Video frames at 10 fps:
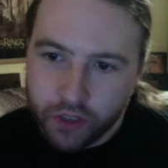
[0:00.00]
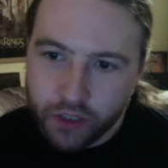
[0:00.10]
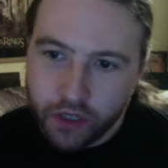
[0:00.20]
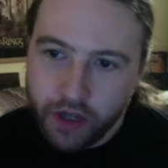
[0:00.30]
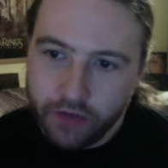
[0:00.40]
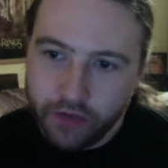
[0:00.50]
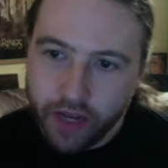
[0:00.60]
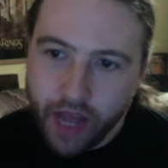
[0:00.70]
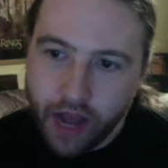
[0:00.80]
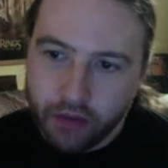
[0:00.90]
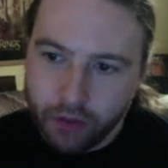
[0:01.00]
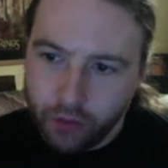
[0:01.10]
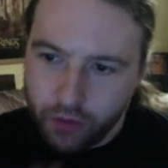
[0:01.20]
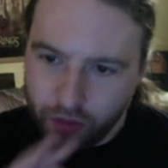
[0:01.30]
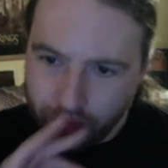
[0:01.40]
kind of like how the
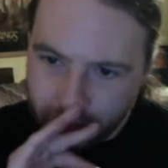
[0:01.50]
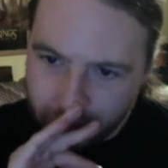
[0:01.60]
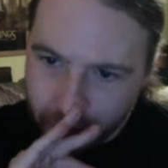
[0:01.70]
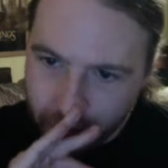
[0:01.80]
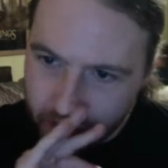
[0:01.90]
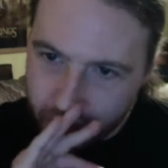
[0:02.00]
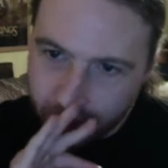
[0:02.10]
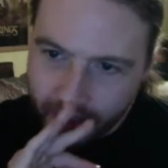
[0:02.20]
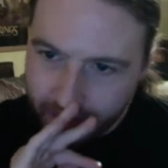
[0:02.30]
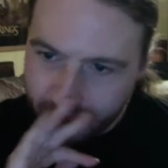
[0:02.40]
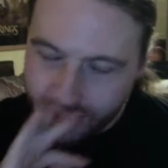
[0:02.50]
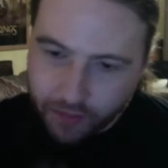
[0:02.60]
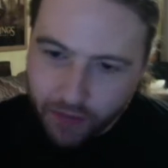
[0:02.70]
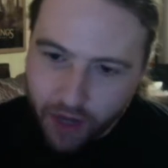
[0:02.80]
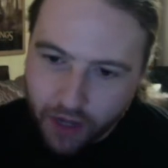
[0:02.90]
Lord of the Rings books are split into 6
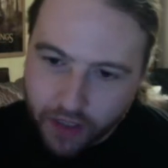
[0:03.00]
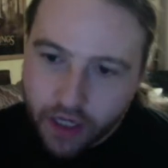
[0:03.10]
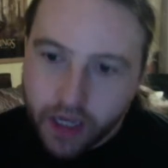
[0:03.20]
parts?